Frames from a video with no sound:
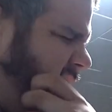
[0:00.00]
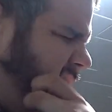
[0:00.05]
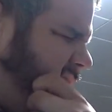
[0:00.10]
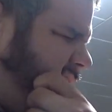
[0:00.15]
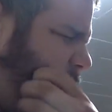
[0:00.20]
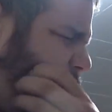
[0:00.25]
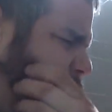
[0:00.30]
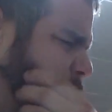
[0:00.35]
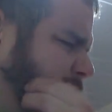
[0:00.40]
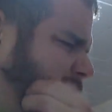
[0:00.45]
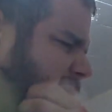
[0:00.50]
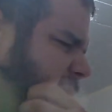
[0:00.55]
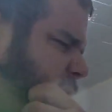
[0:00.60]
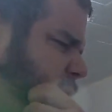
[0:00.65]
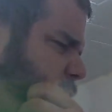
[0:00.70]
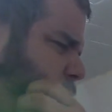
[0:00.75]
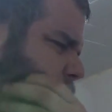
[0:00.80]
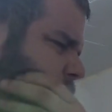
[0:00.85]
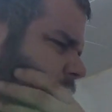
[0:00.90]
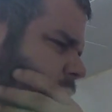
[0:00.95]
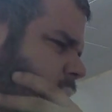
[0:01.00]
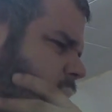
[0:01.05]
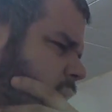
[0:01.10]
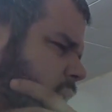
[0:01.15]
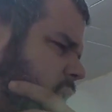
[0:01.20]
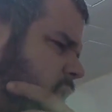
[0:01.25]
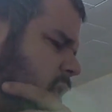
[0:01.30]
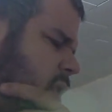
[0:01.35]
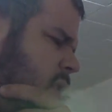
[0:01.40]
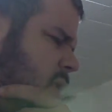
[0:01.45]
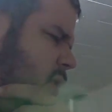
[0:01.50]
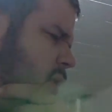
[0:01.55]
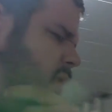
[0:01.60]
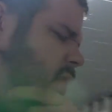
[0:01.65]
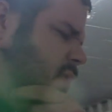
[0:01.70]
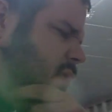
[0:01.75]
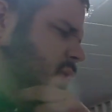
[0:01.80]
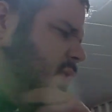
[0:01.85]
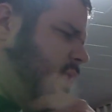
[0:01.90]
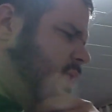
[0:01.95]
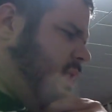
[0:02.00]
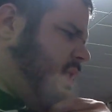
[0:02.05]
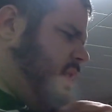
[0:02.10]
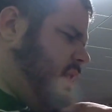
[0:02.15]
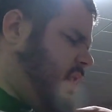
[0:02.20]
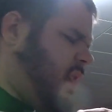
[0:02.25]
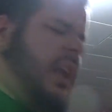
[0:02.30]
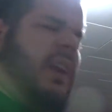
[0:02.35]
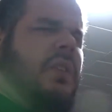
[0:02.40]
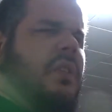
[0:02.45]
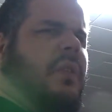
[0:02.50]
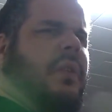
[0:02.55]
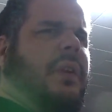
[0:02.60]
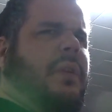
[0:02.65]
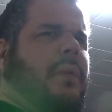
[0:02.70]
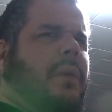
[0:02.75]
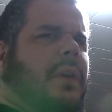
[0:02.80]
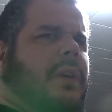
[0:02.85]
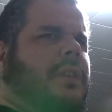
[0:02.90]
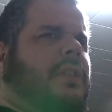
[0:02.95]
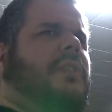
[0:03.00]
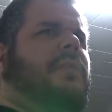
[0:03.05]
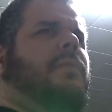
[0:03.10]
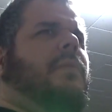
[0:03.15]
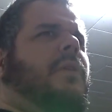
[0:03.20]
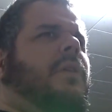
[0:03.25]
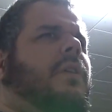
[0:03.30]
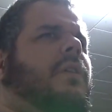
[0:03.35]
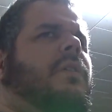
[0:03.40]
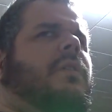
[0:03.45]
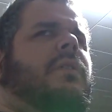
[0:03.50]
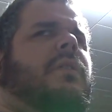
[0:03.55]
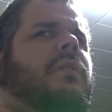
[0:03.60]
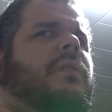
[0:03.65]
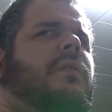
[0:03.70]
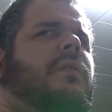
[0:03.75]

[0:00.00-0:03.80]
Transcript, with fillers: says he's coming over after work. And I don't know what he works tomorrow.